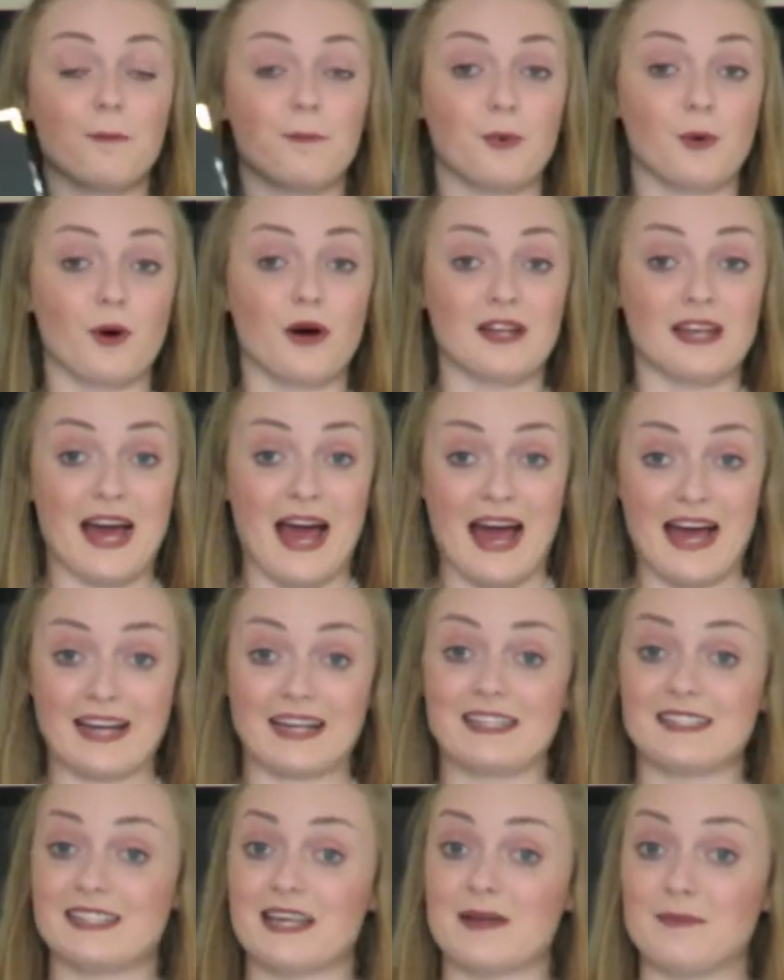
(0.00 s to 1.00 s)
But an
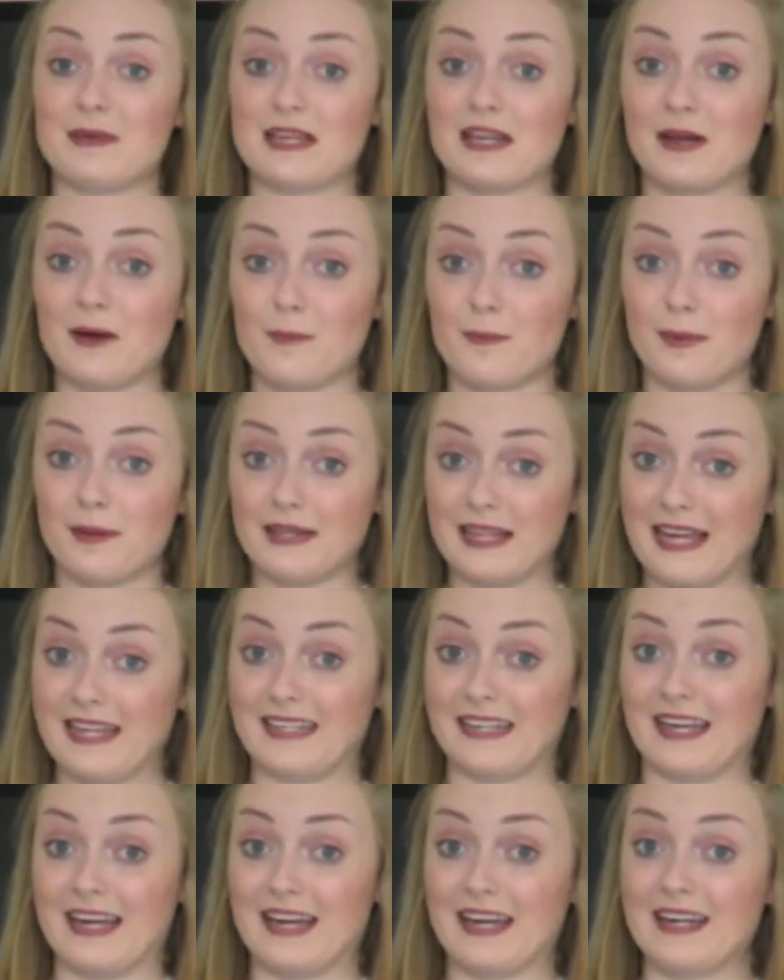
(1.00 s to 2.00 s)
academic
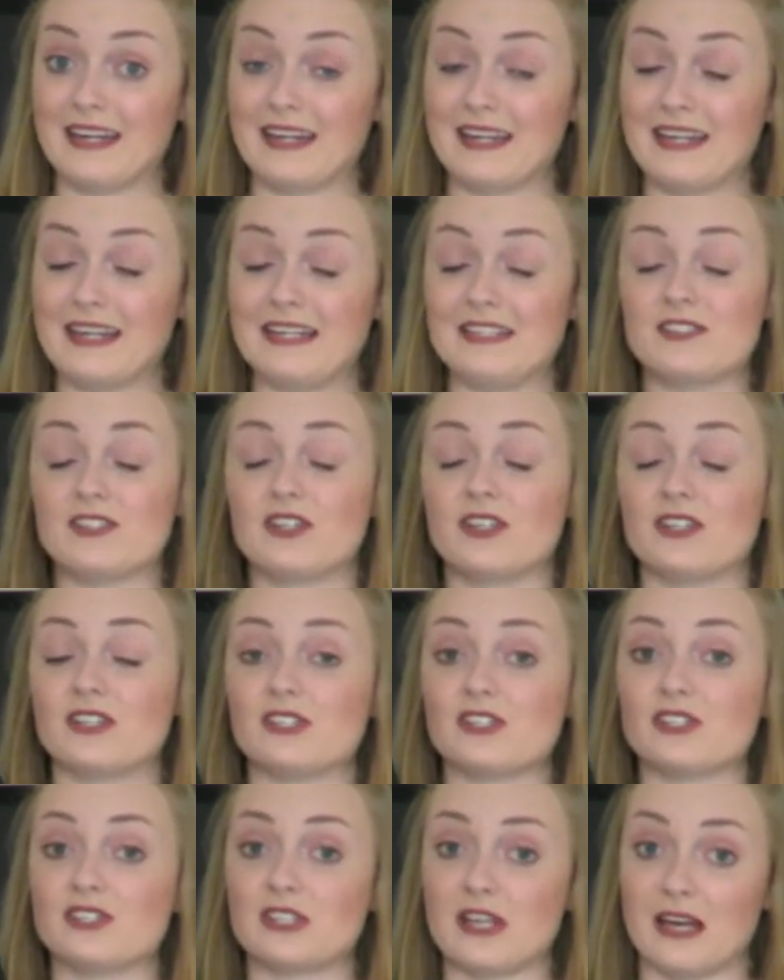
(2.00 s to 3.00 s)
planner is going to
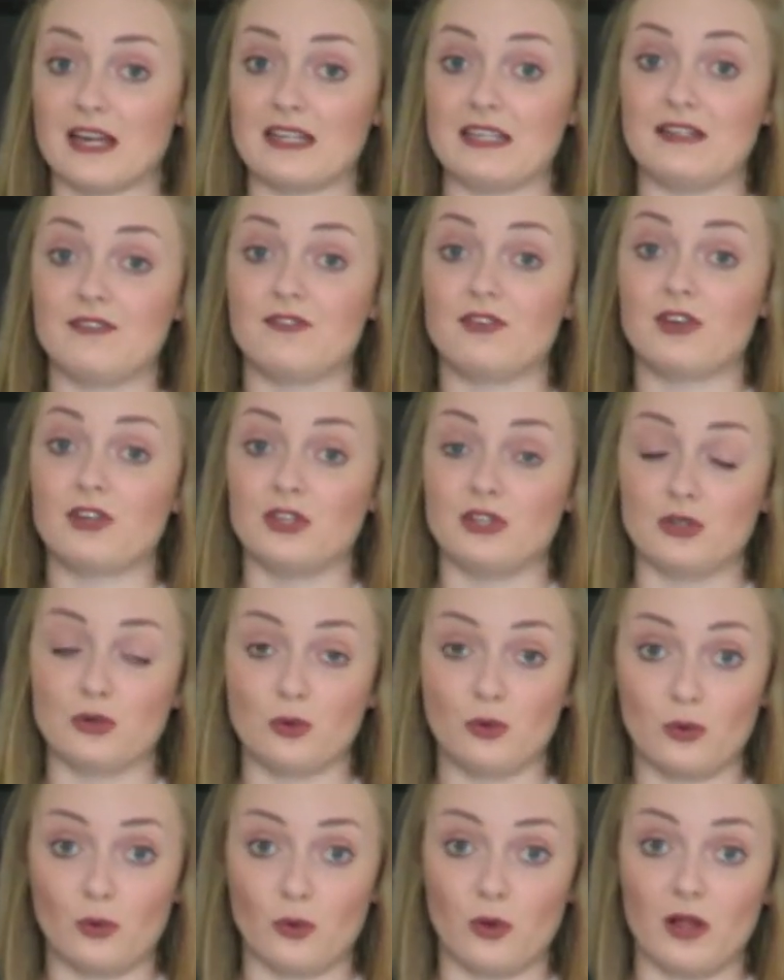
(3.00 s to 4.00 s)
save
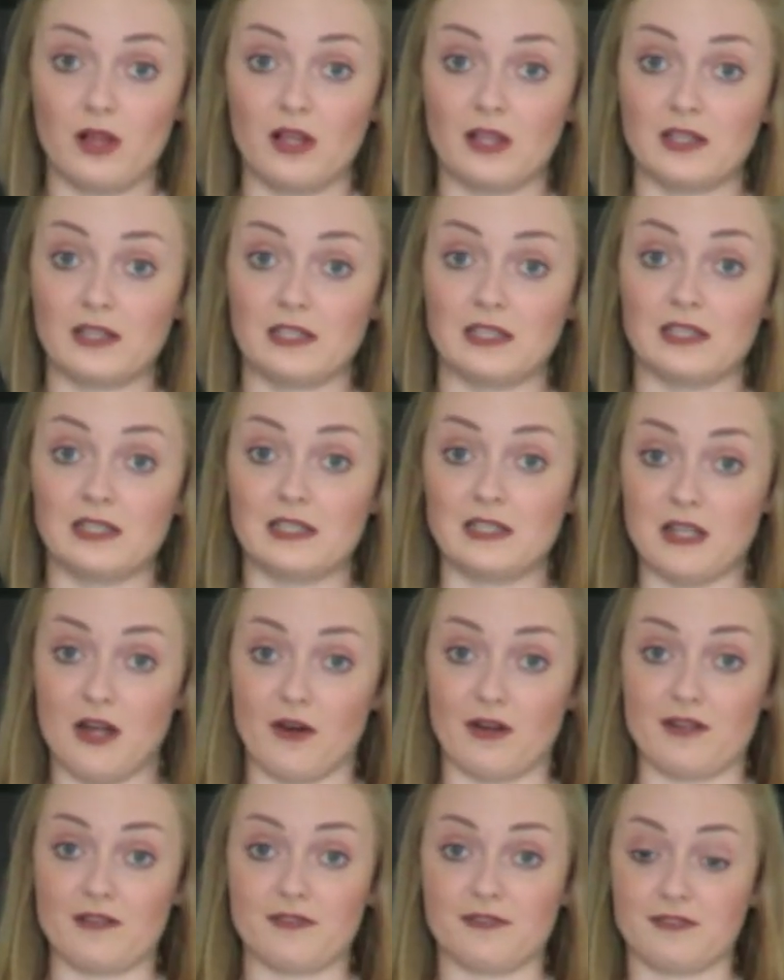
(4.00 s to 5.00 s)
your
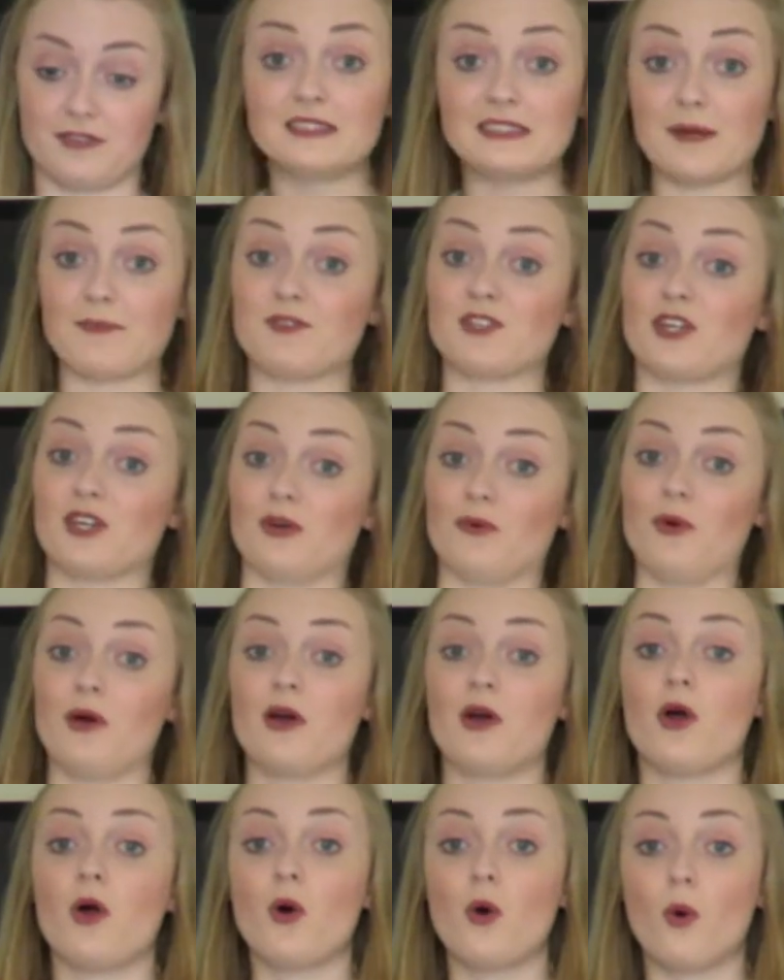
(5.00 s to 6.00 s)
life. Step 2,
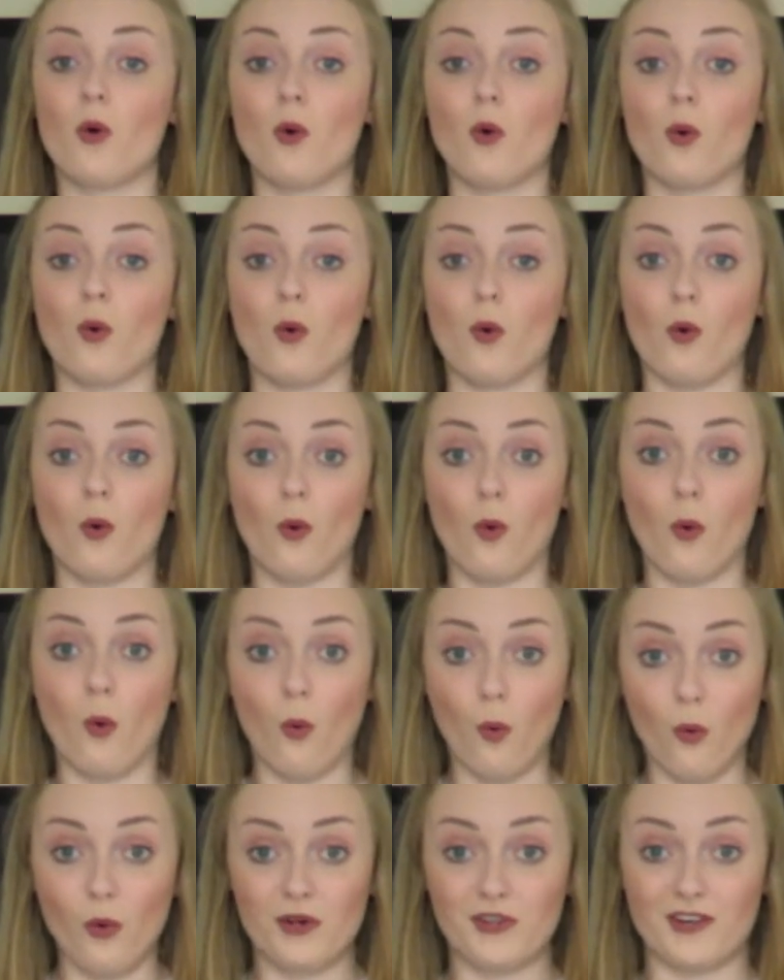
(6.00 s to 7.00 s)

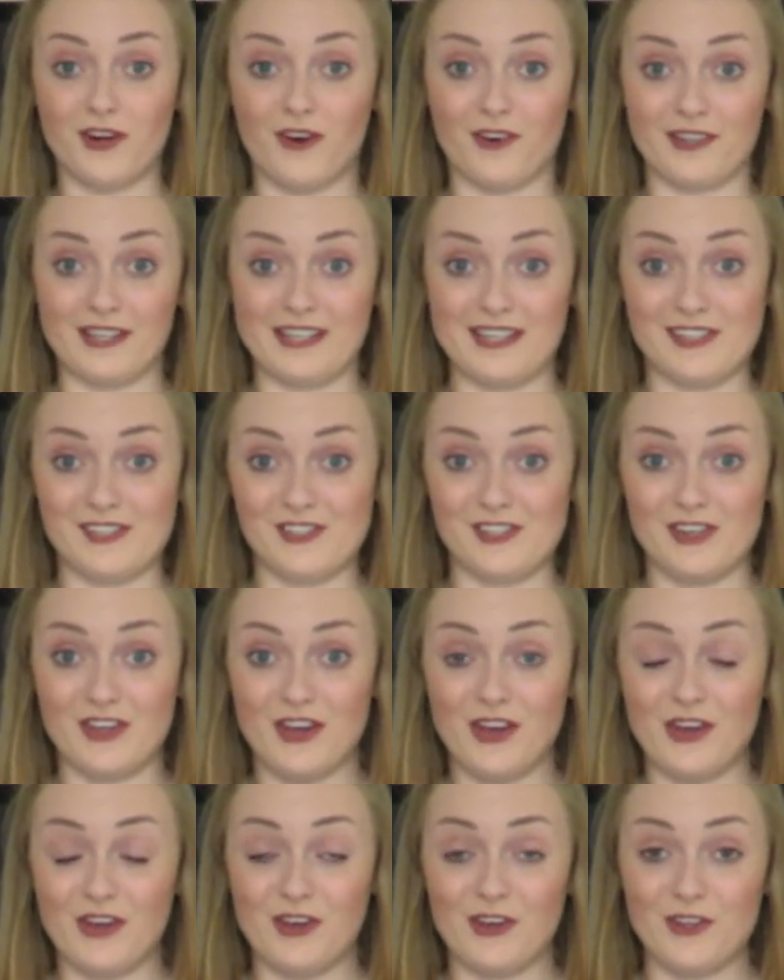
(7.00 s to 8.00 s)
organise
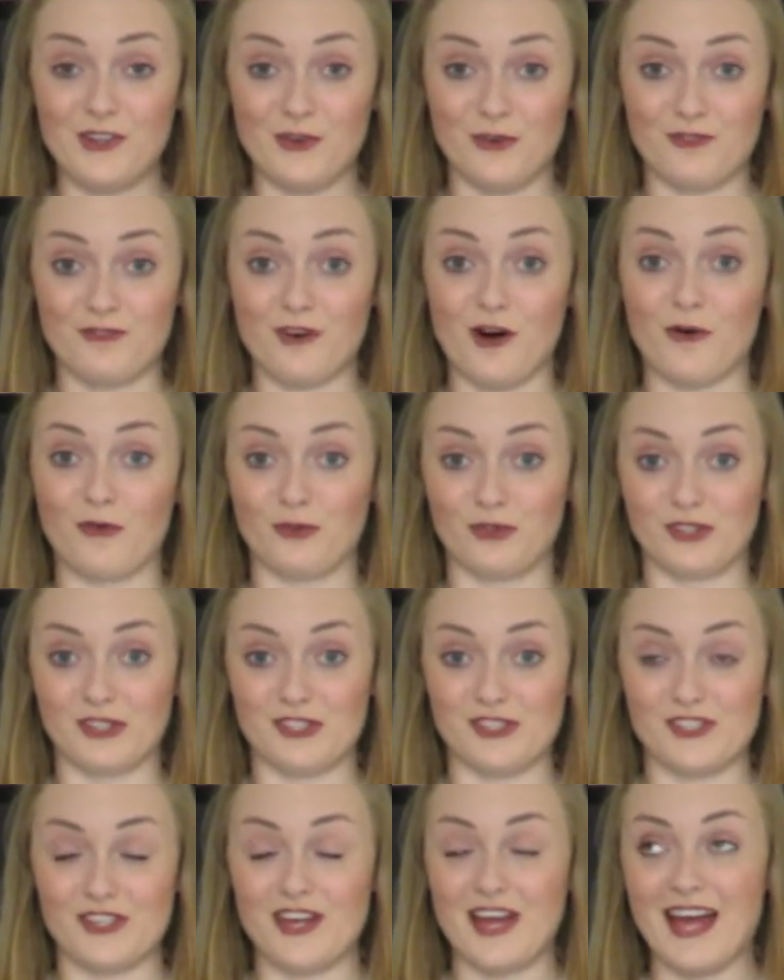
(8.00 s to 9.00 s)
your
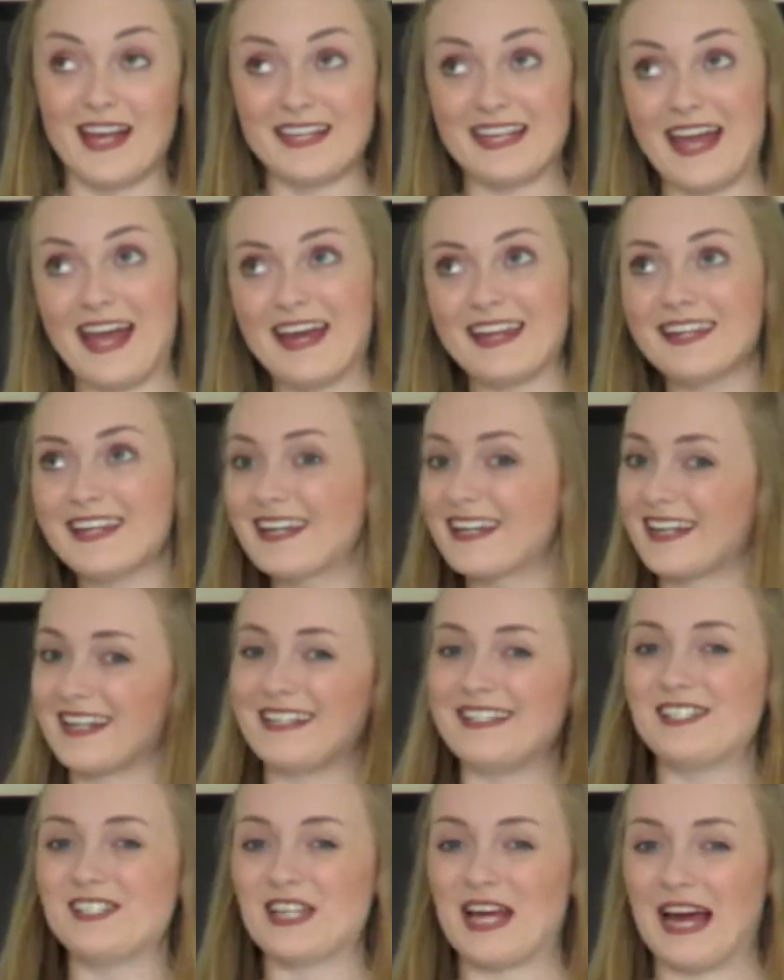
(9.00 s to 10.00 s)
folders. Again, a
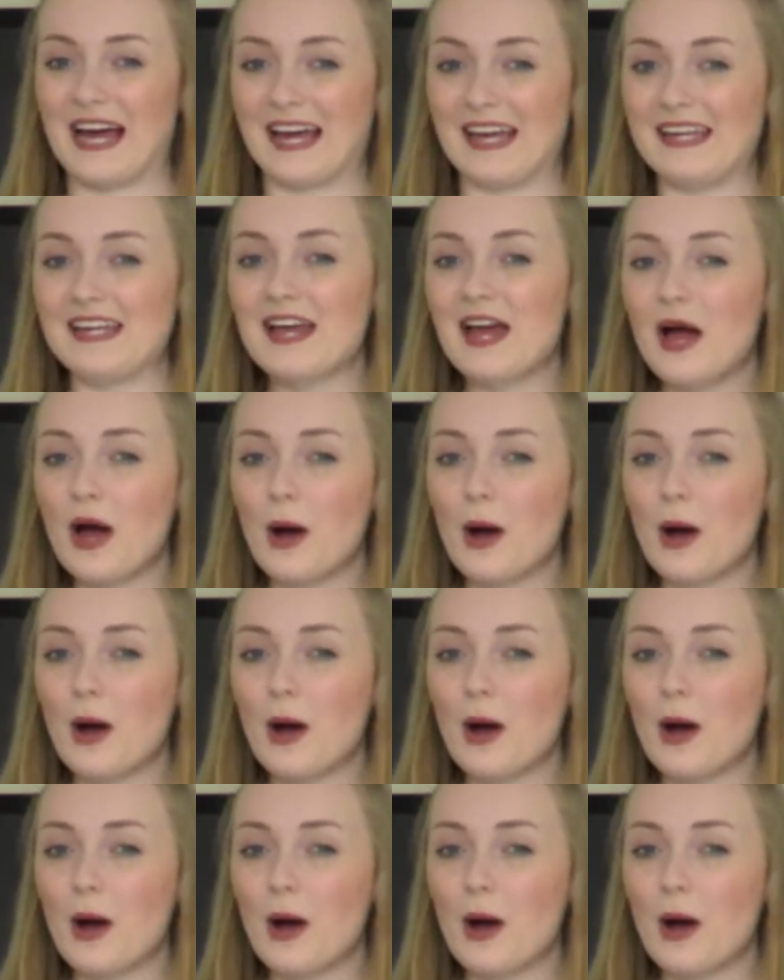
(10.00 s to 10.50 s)
cliche,